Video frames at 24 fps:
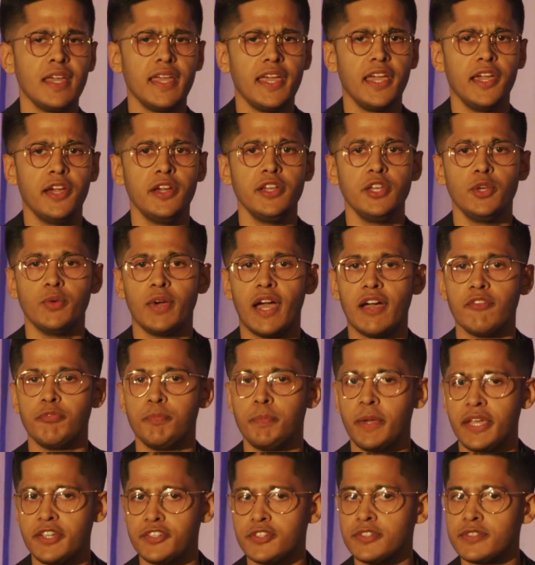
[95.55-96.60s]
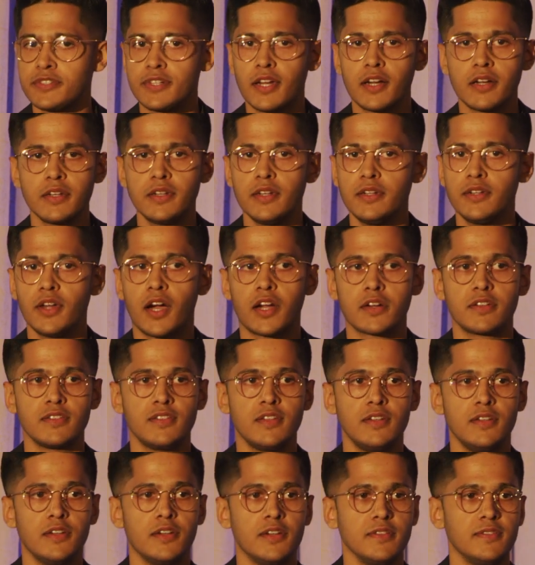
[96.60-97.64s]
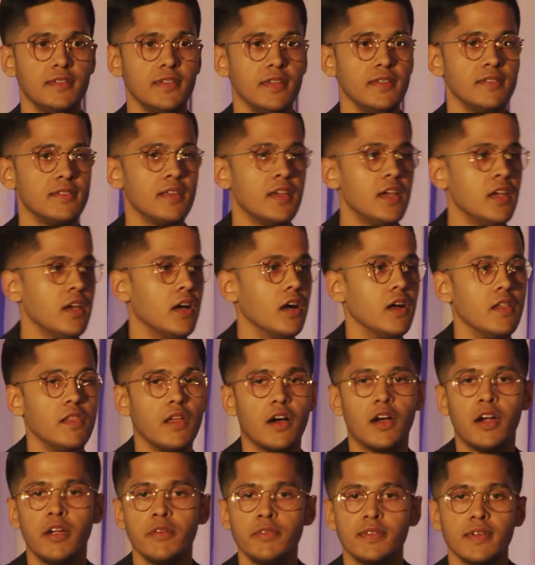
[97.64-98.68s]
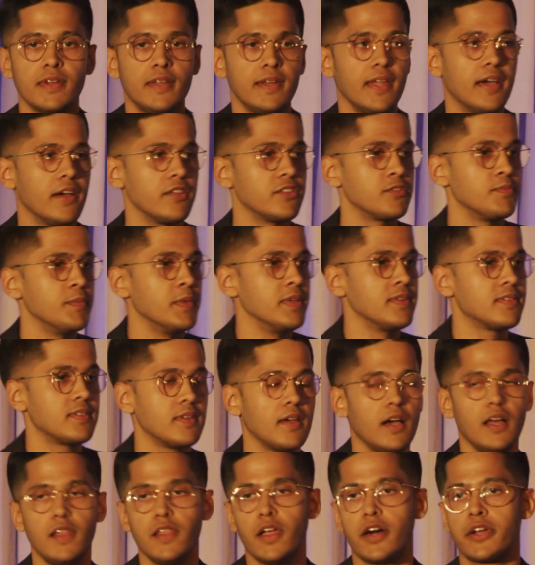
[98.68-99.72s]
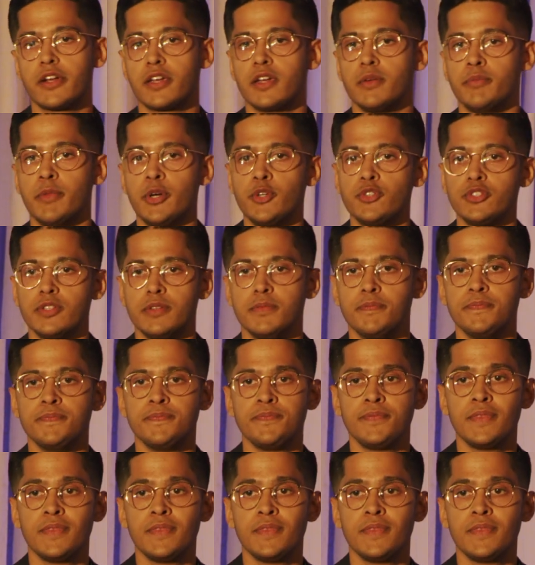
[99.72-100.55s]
Here you have patients talking to doctors and nurses, alarms, announcements, a lot of commotion.